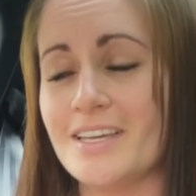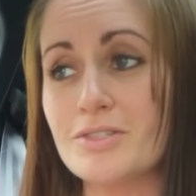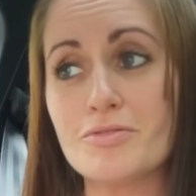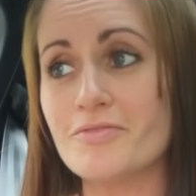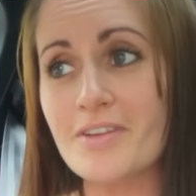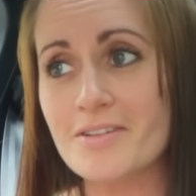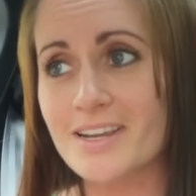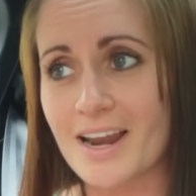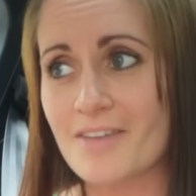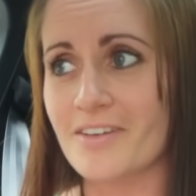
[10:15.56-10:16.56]
It's all very
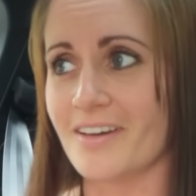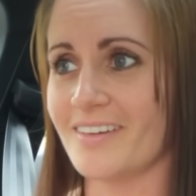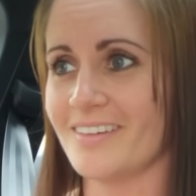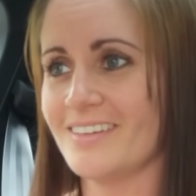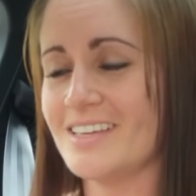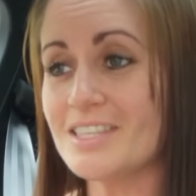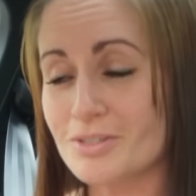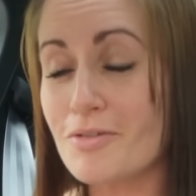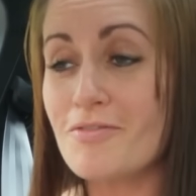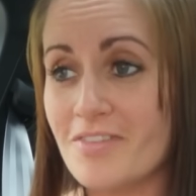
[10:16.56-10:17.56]
clever.
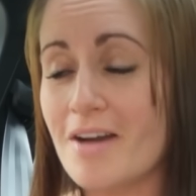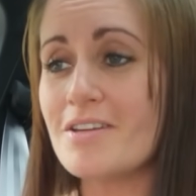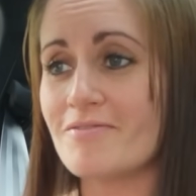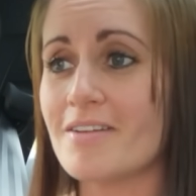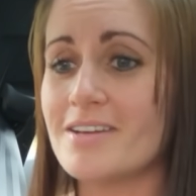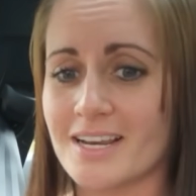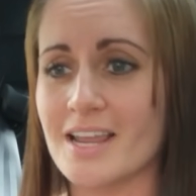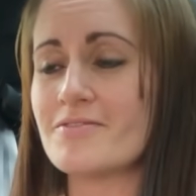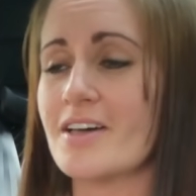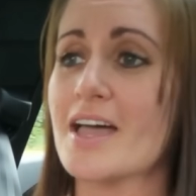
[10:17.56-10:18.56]
It's all very, very
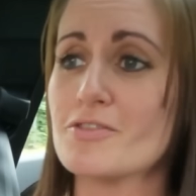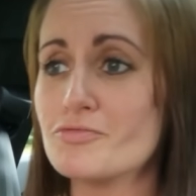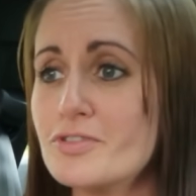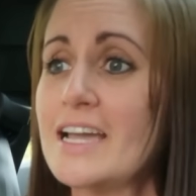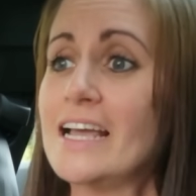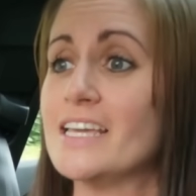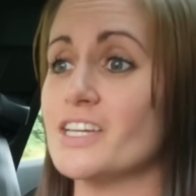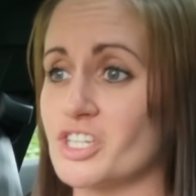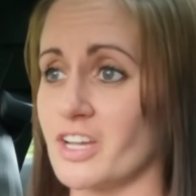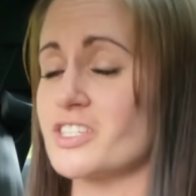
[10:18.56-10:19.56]
clever and really
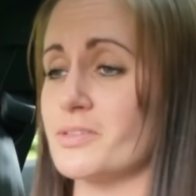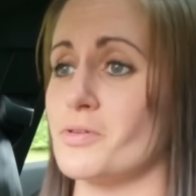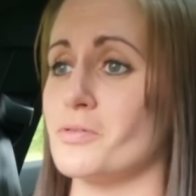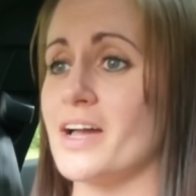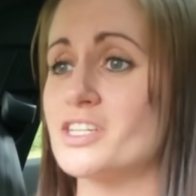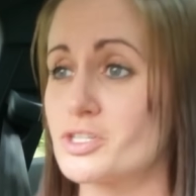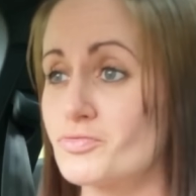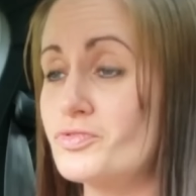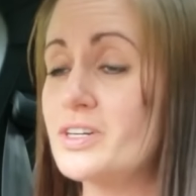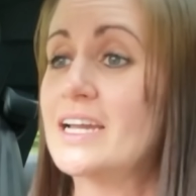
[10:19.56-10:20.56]
adjustable and just
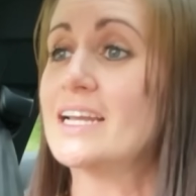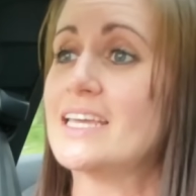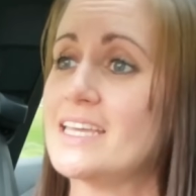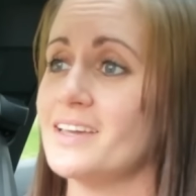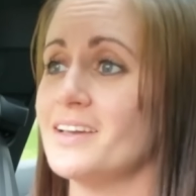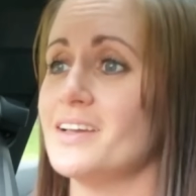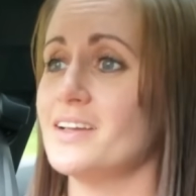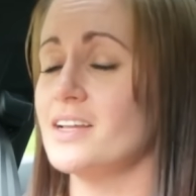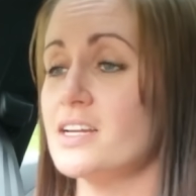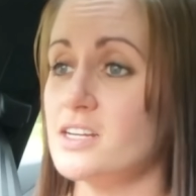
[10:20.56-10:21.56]
really
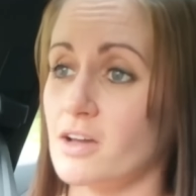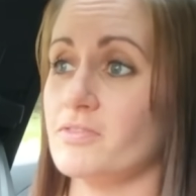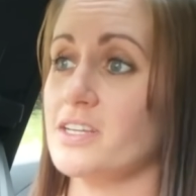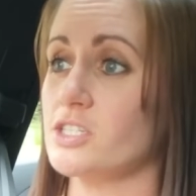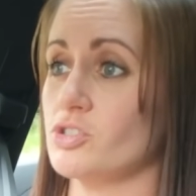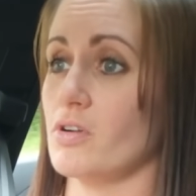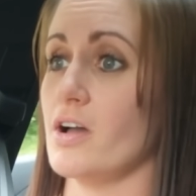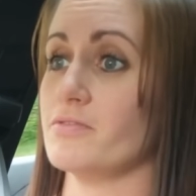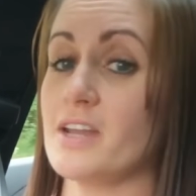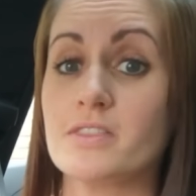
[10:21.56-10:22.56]
lovely to
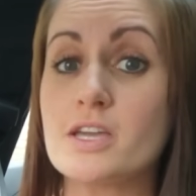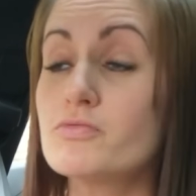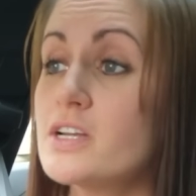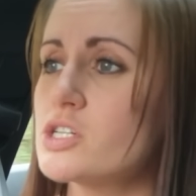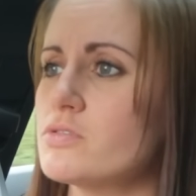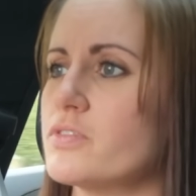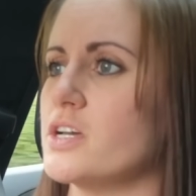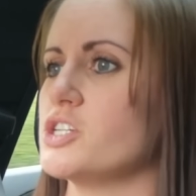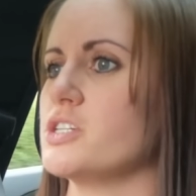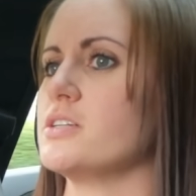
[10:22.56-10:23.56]
drive. Now, the original
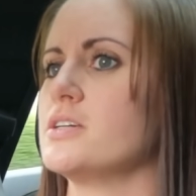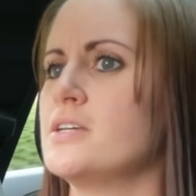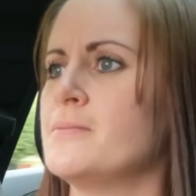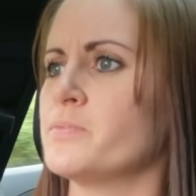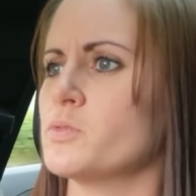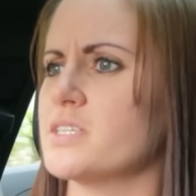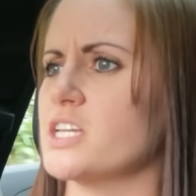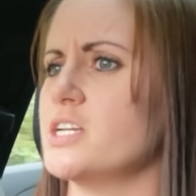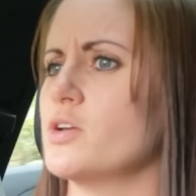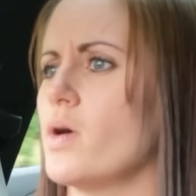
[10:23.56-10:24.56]
version was
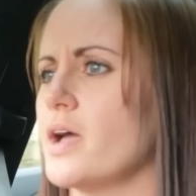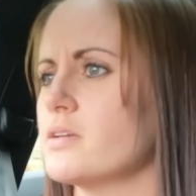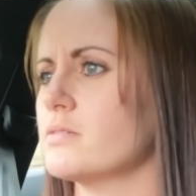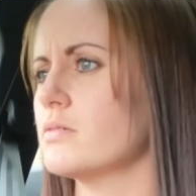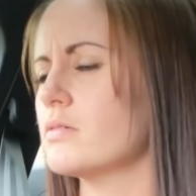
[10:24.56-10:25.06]
actually quite